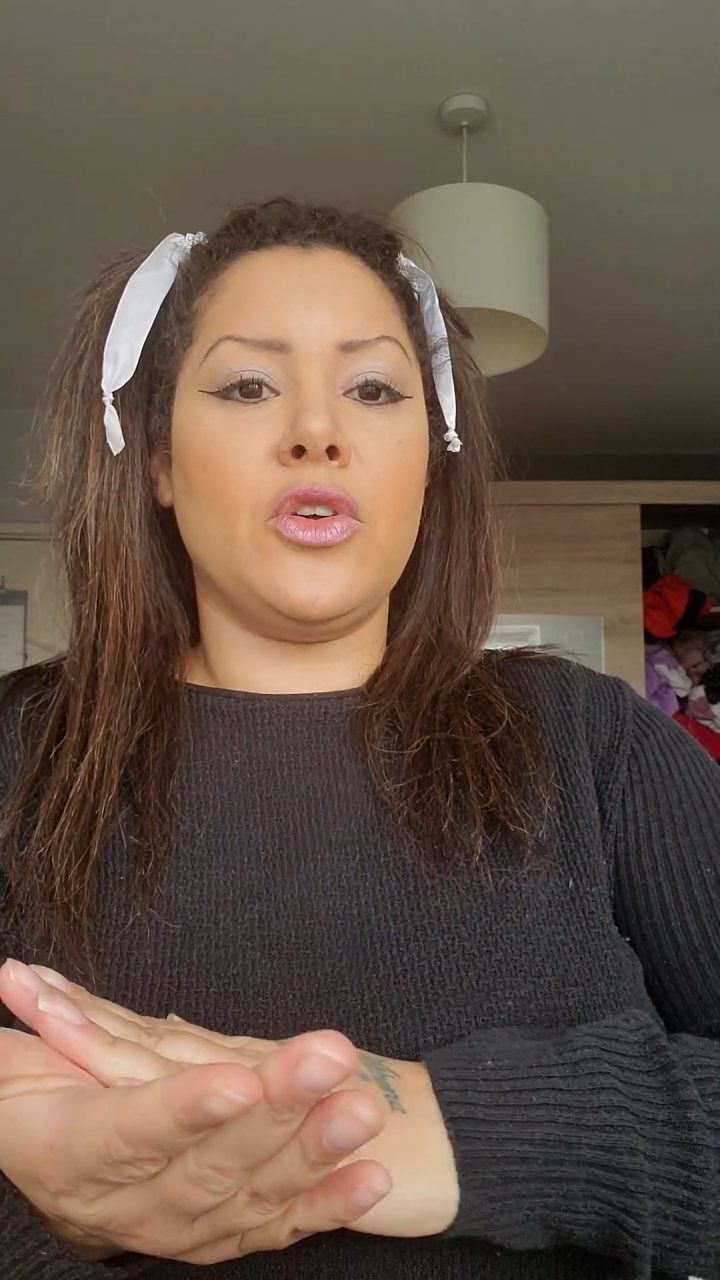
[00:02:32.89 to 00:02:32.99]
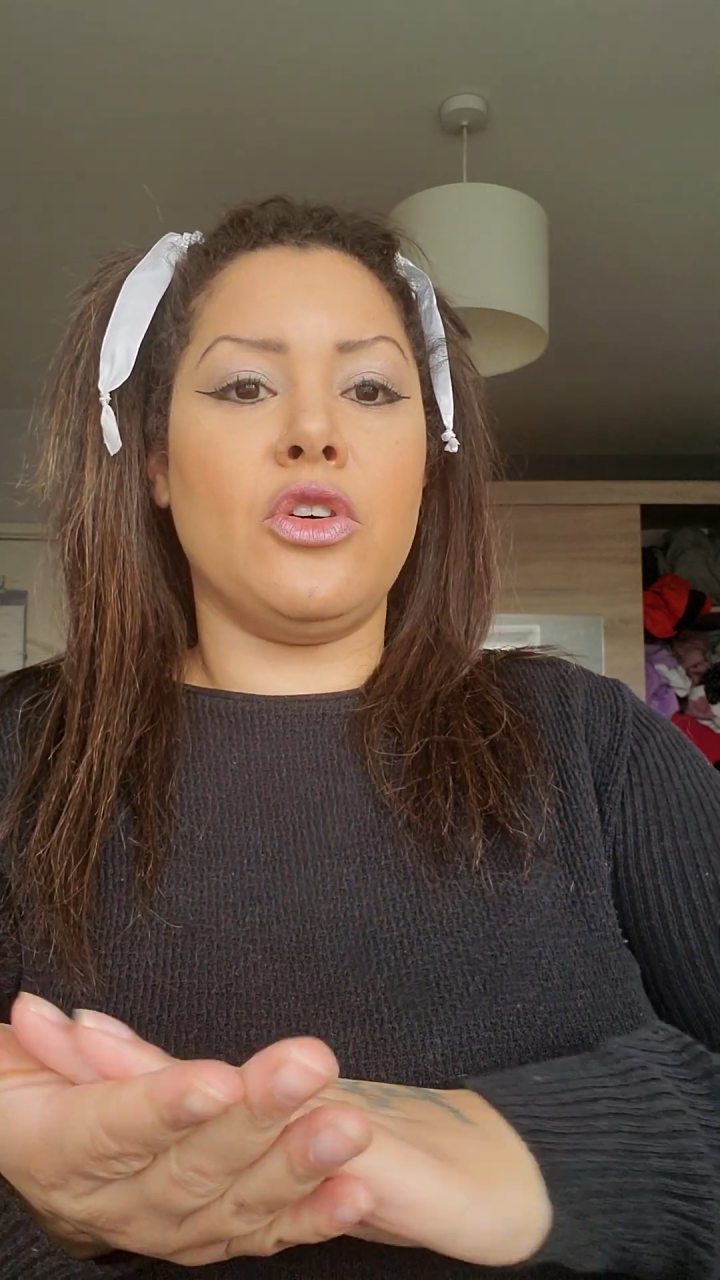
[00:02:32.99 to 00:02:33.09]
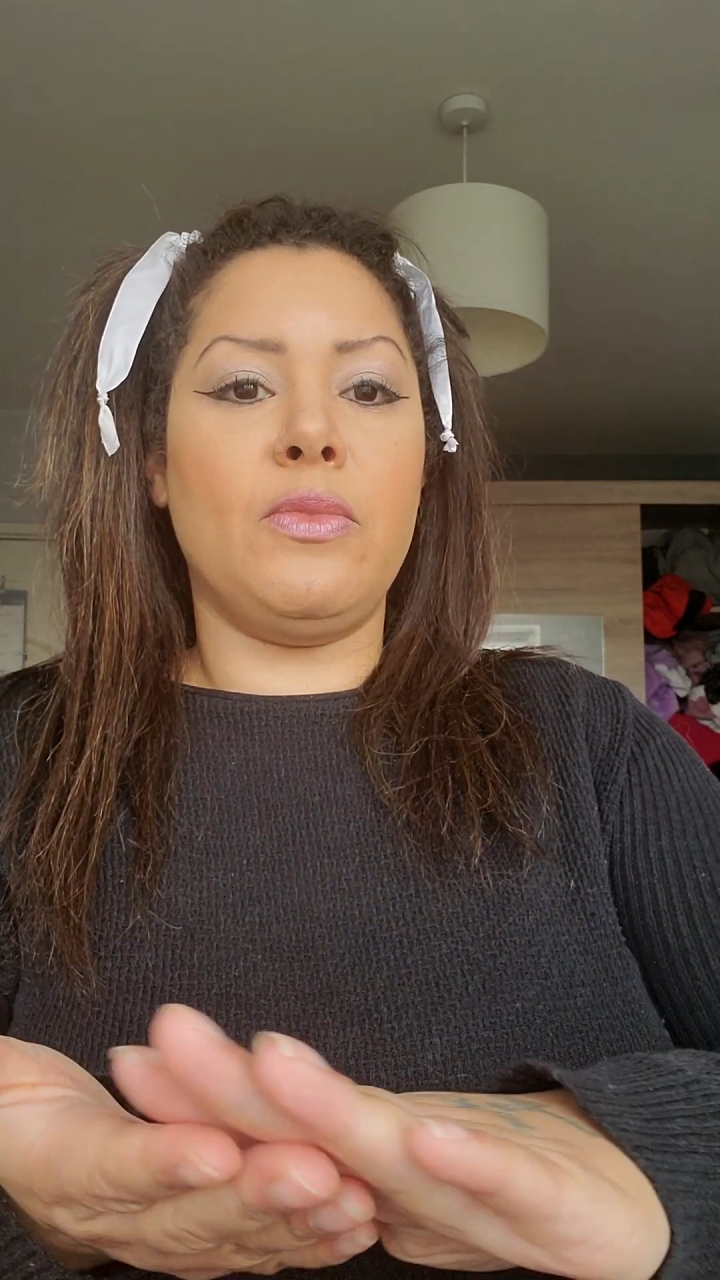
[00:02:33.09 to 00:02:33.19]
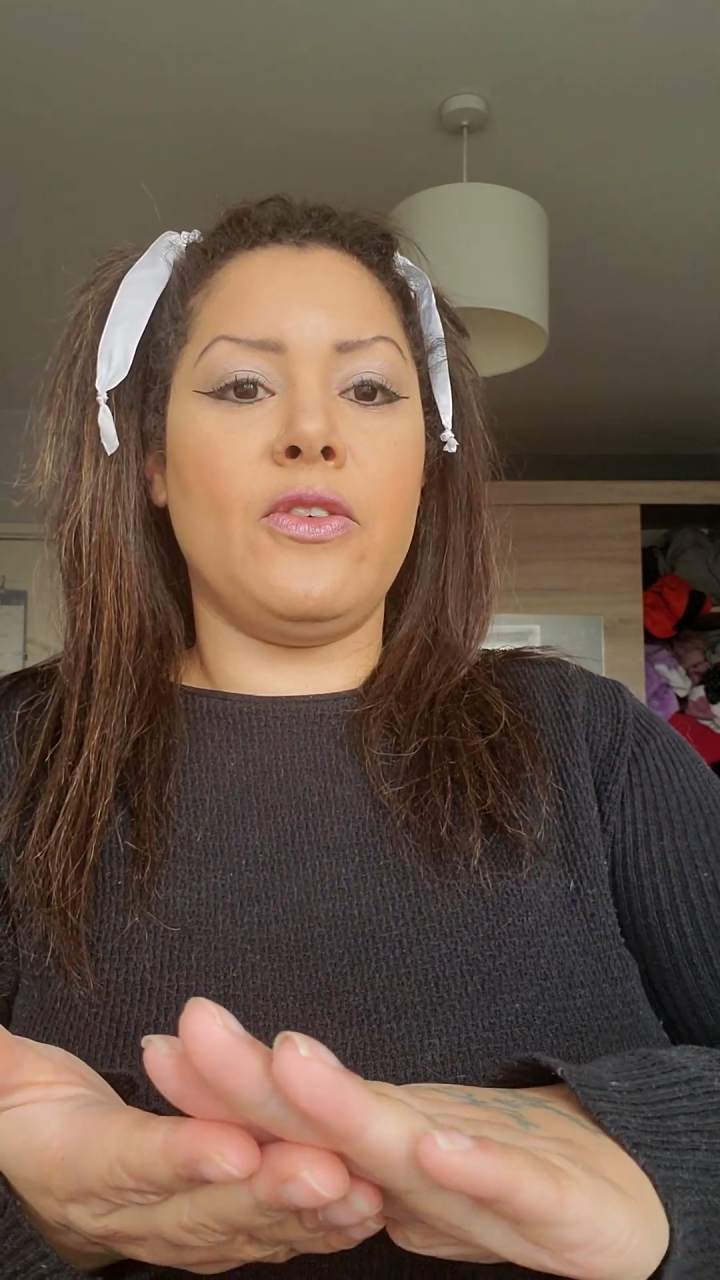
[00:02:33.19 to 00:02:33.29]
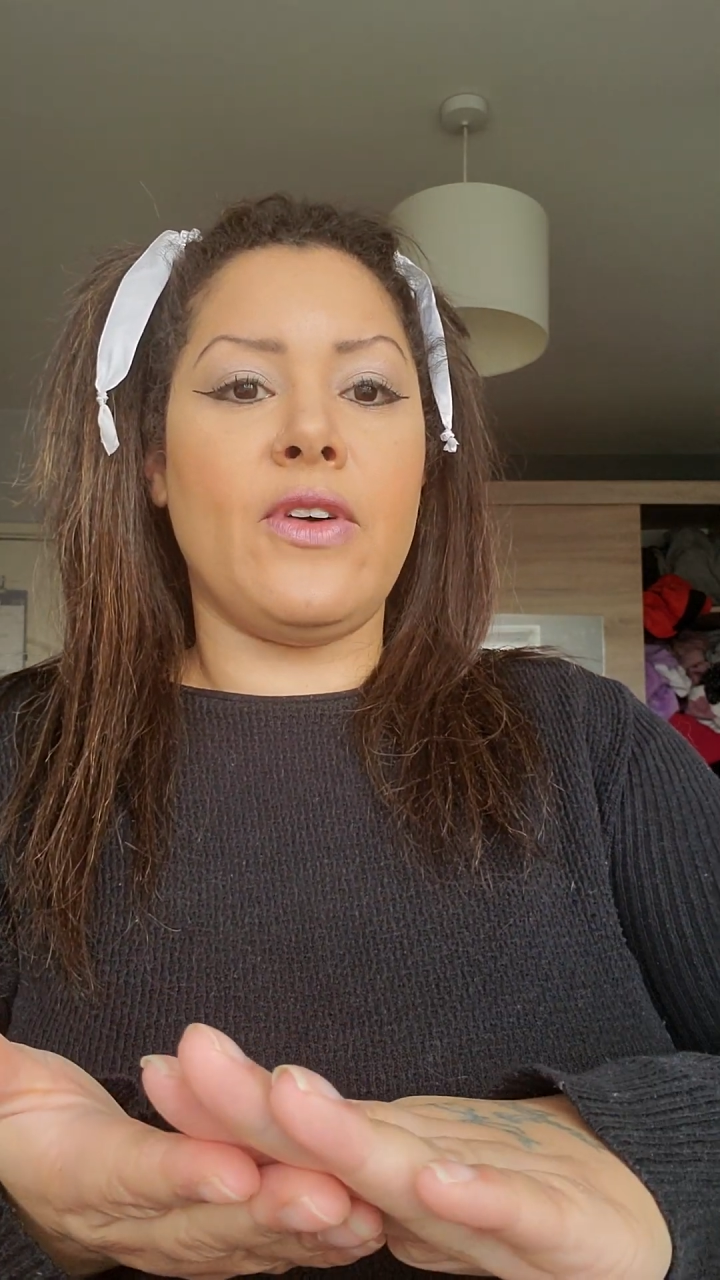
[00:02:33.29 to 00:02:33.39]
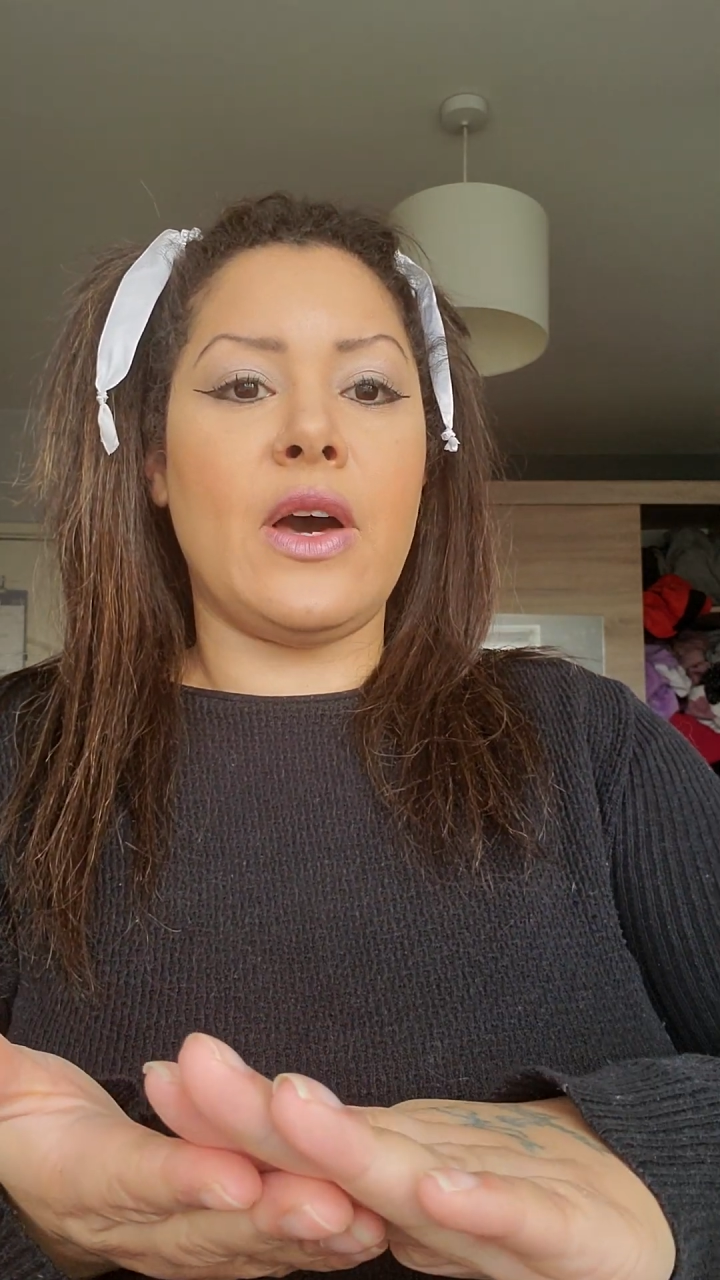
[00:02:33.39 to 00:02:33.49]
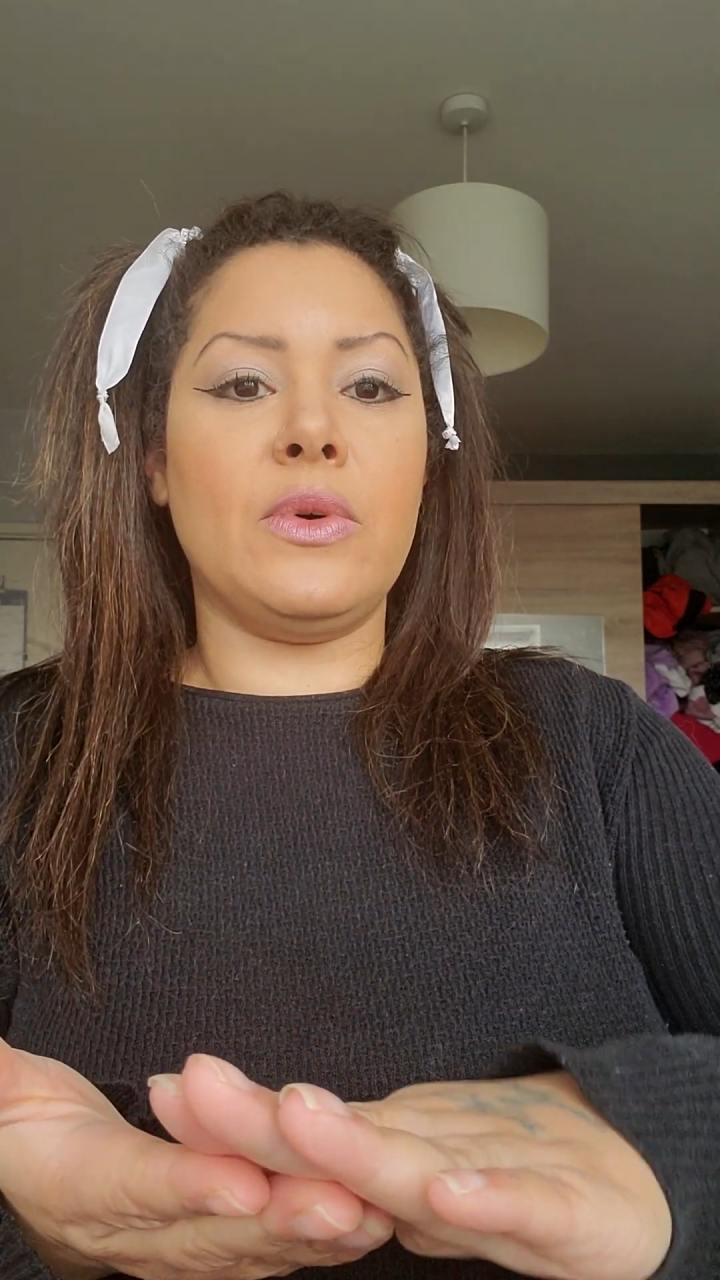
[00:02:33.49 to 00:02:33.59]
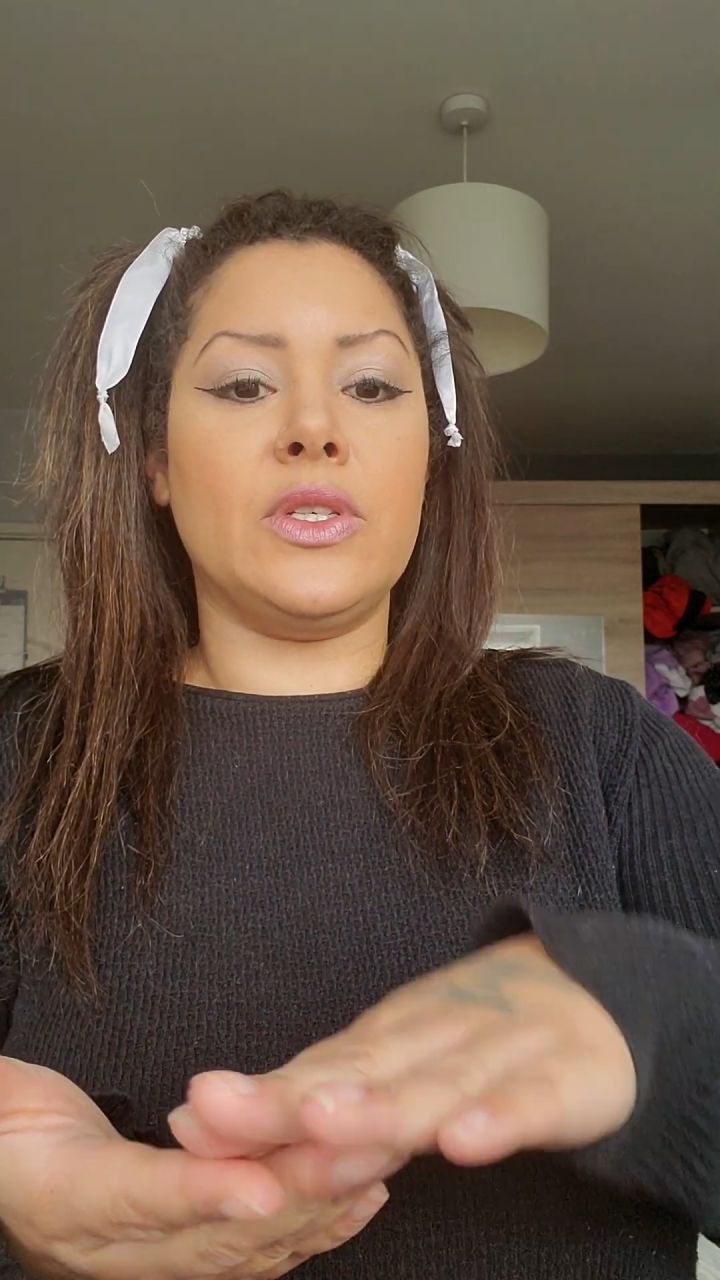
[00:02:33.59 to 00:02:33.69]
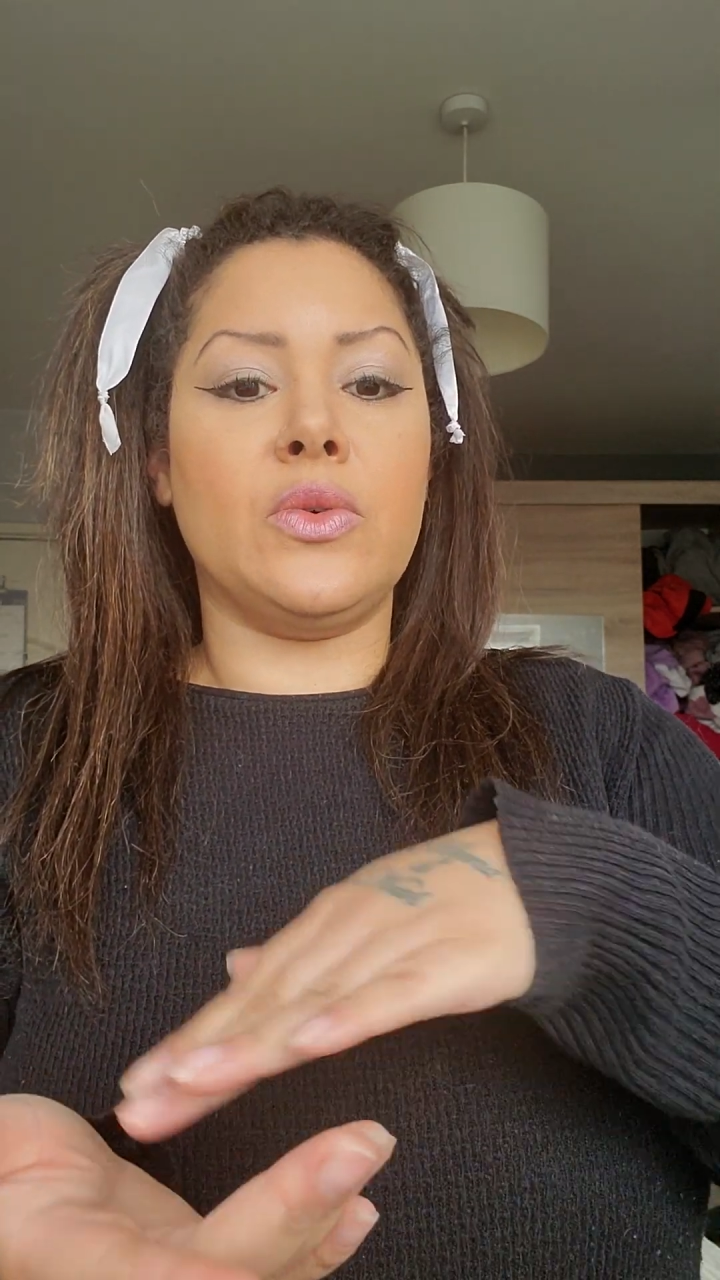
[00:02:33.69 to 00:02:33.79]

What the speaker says: couple of hours